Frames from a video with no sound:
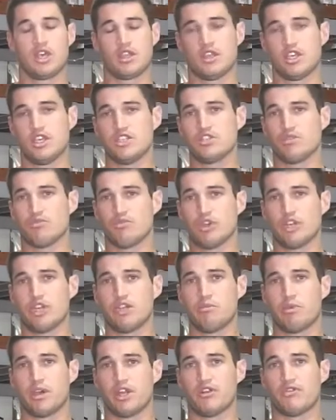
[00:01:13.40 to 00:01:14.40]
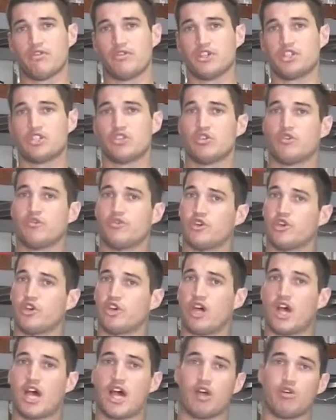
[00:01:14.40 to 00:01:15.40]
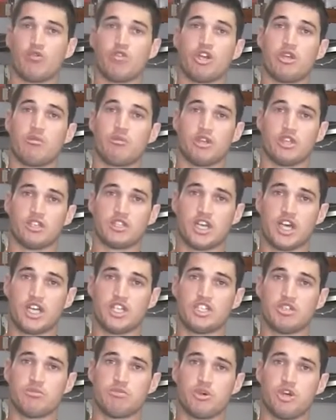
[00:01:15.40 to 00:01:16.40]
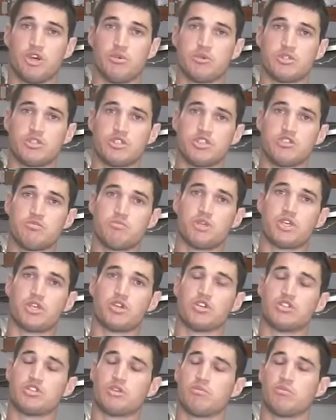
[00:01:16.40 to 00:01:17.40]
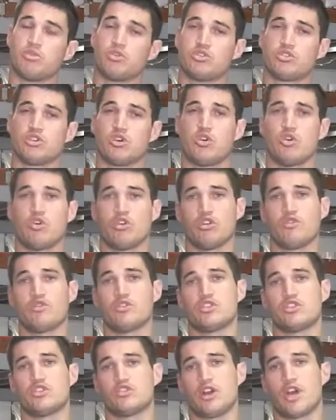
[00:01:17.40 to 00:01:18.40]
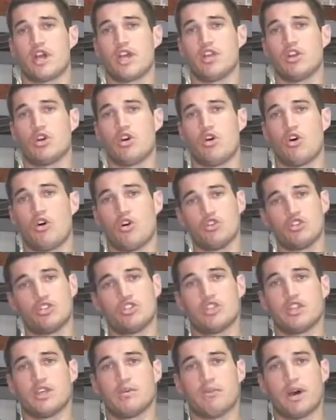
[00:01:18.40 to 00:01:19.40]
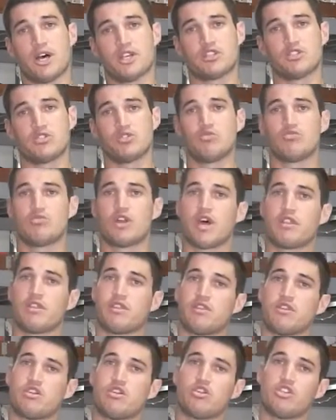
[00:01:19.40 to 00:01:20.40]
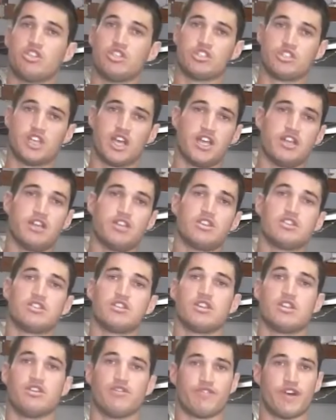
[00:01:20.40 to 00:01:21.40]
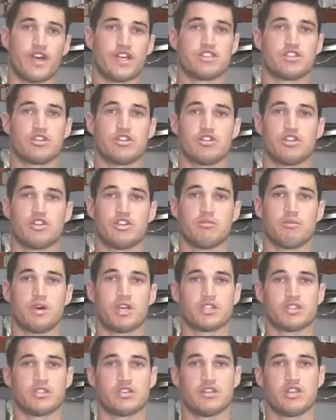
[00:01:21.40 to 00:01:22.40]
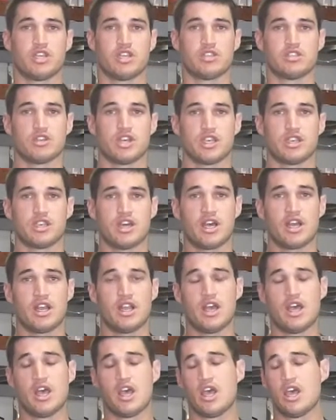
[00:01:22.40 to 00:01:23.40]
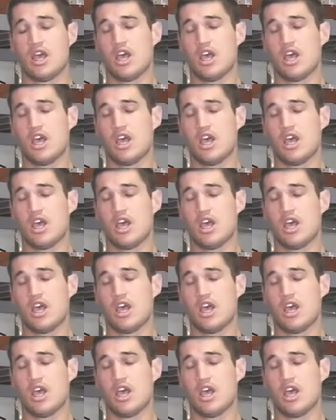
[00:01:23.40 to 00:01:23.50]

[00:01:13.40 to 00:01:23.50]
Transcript: These are really beneficial for uh, rehabilitation purposes because it puts all of the strain onto the muscle rather than on your tendons and the fascia in the muscle and things like that.